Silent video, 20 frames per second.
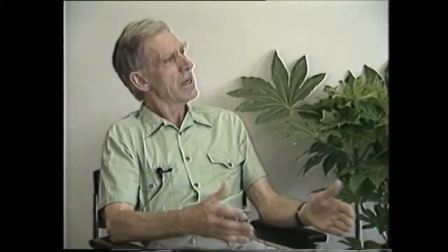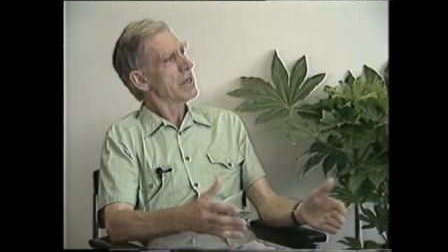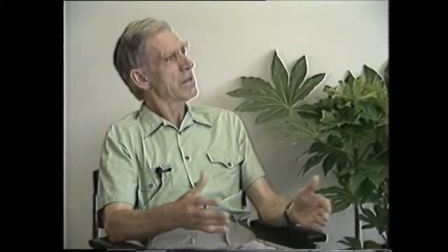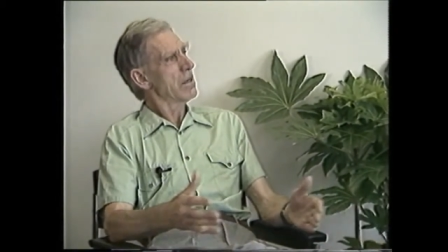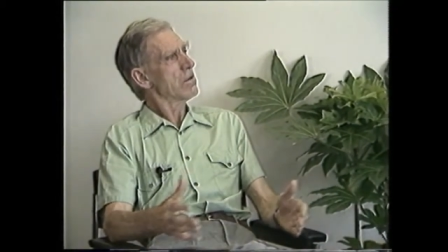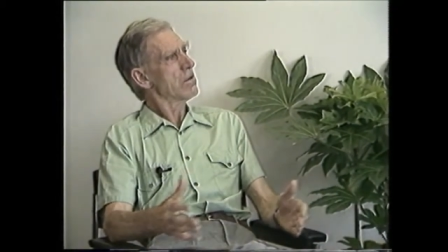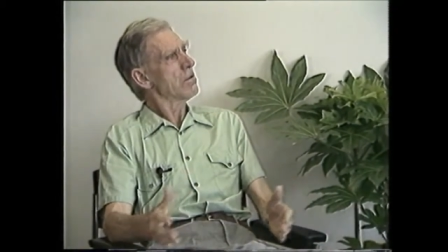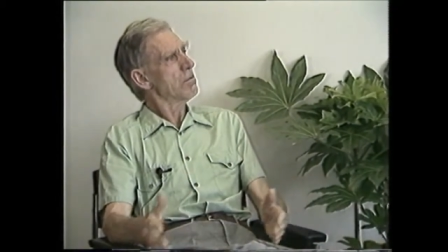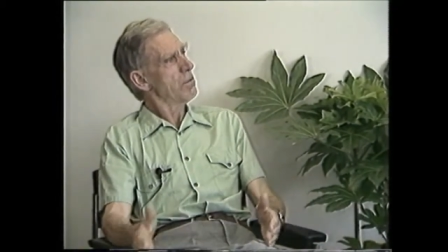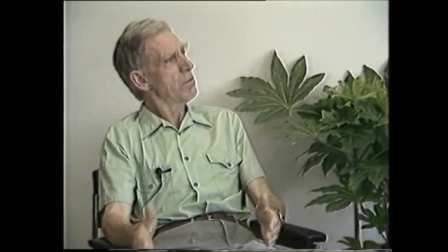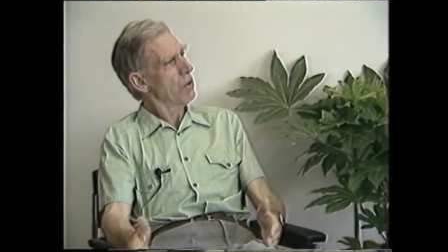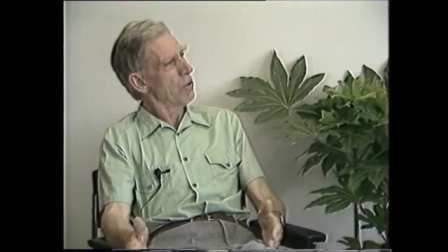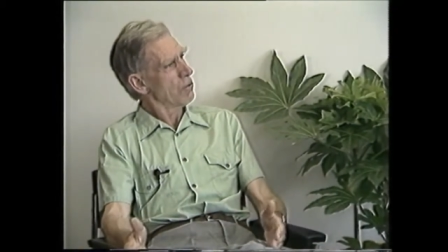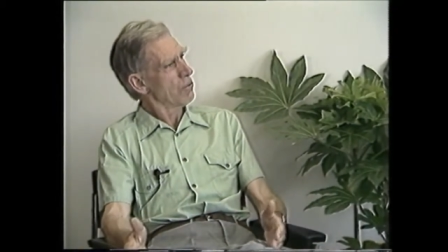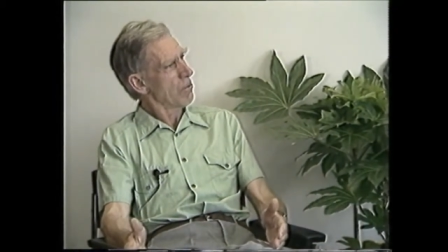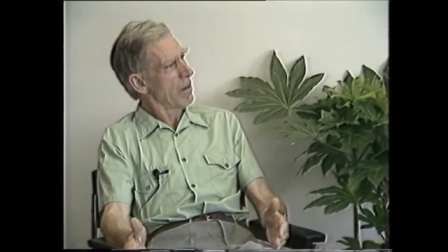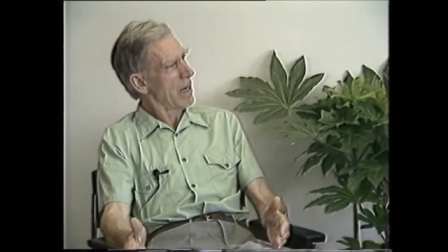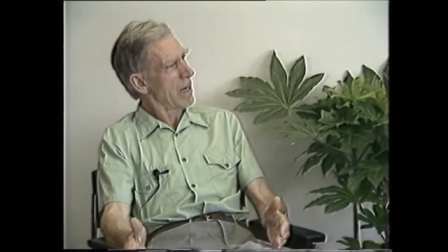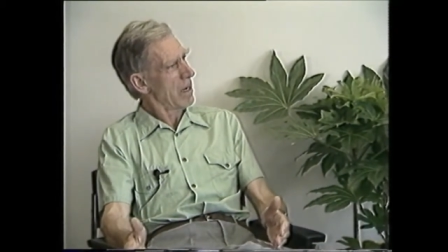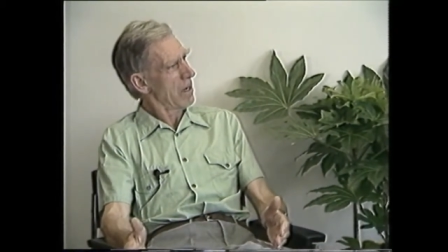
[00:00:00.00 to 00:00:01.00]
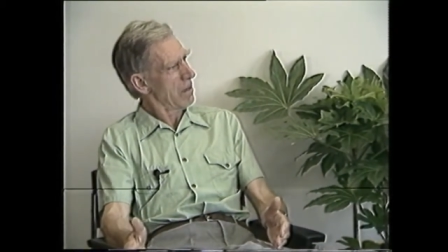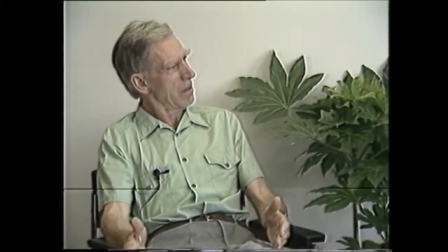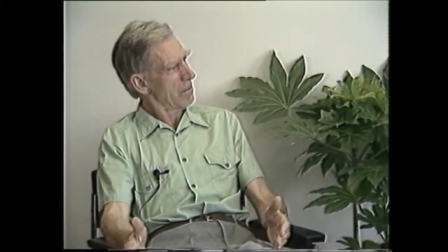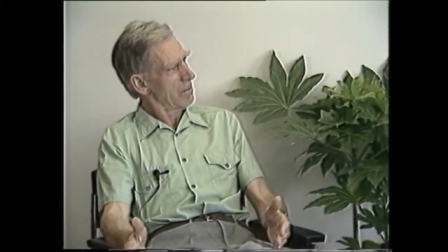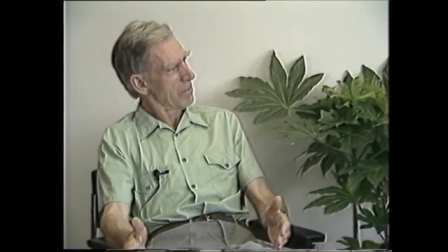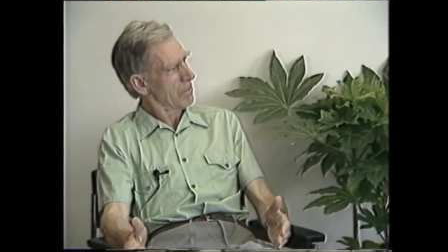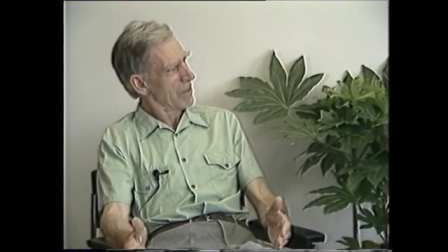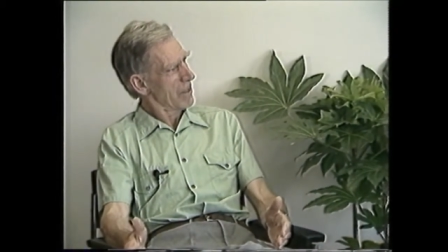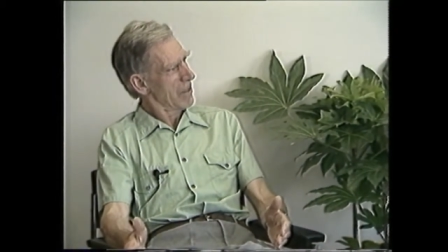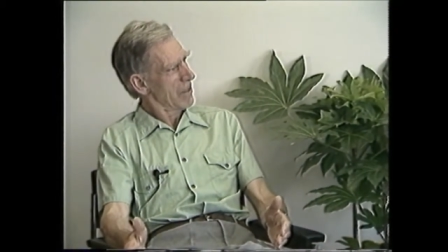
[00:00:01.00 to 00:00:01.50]
it doesn't bode well
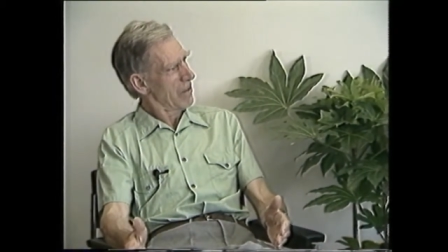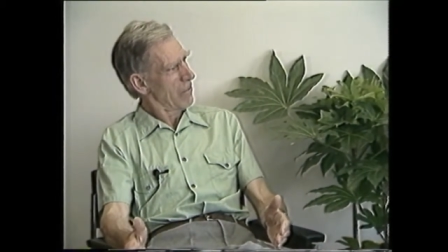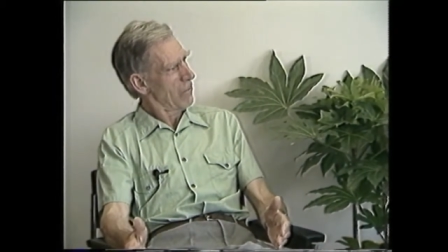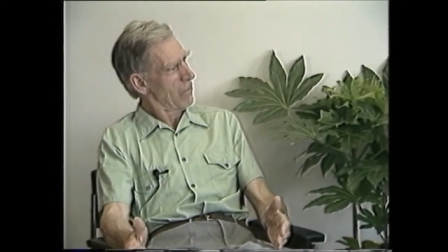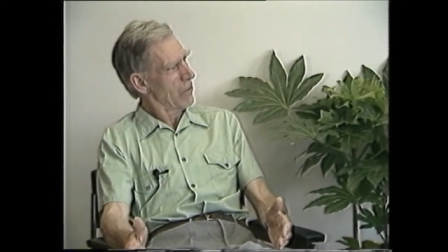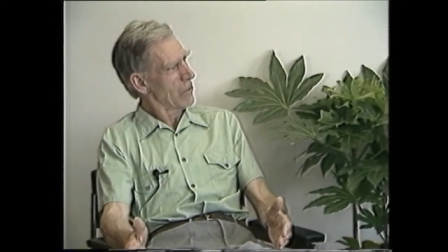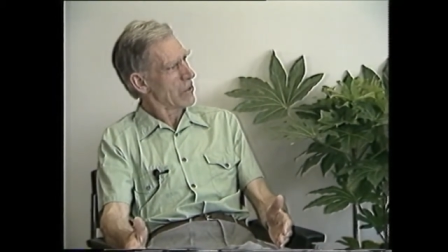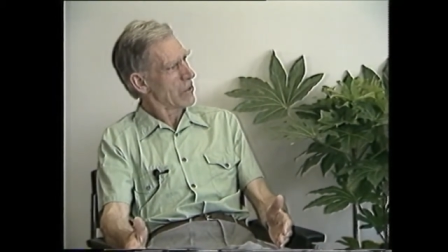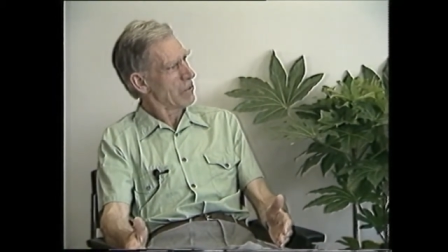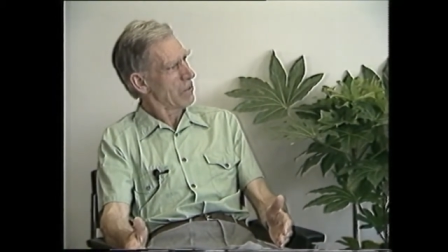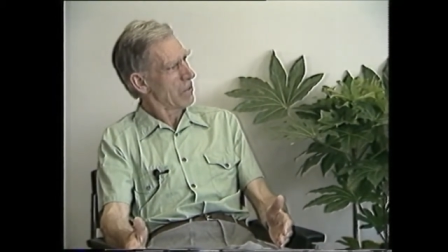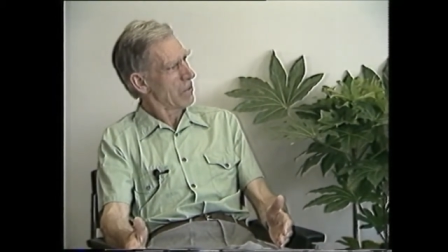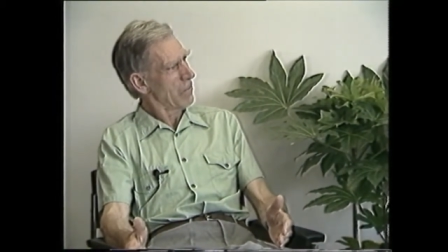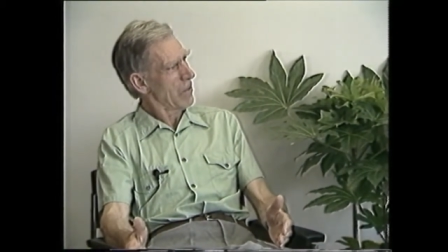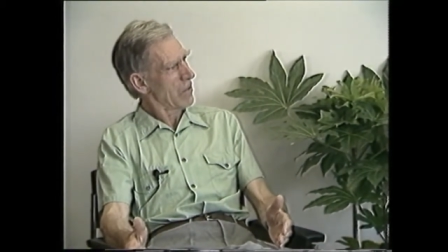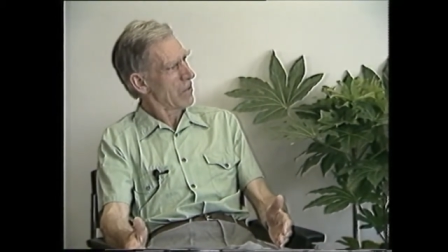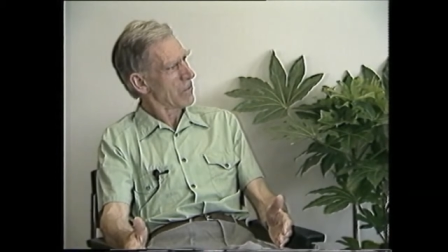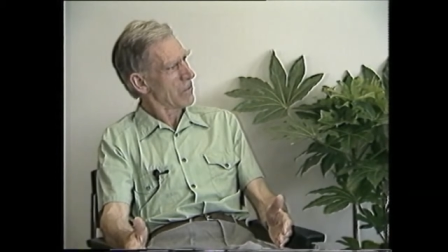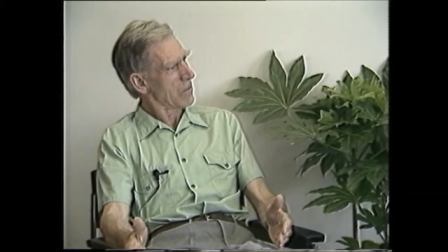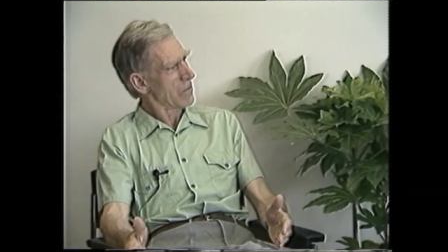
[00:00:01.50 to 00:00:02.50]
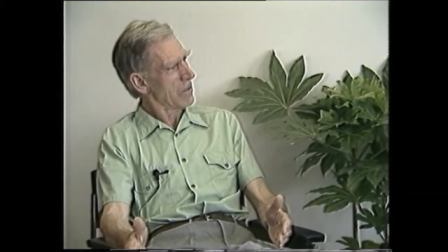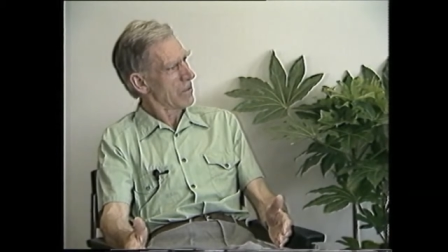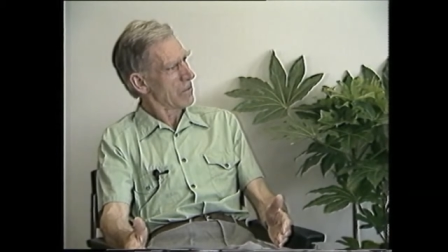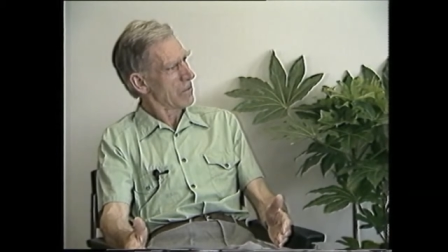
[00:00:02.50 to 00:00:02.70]
for the universities.